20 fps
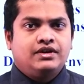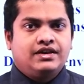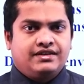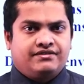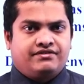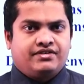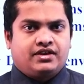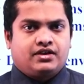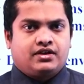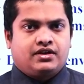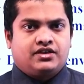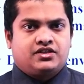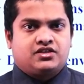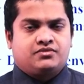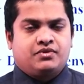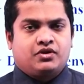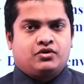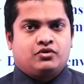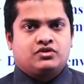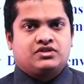living. It's
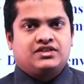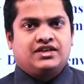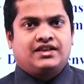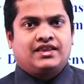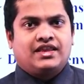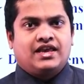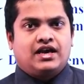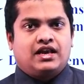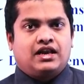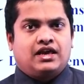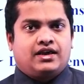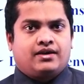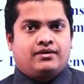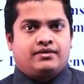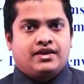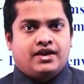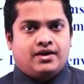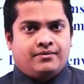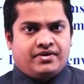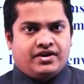because that they are like
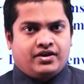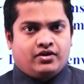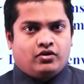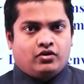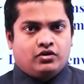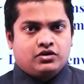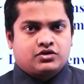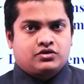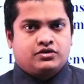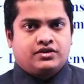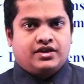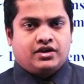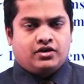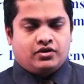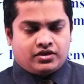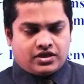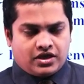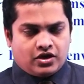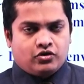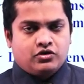they
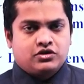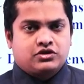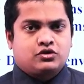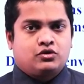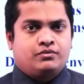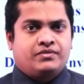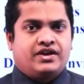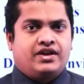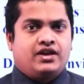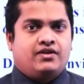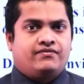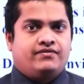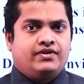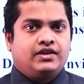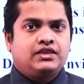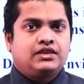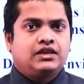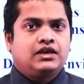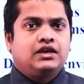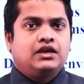also made up
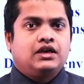with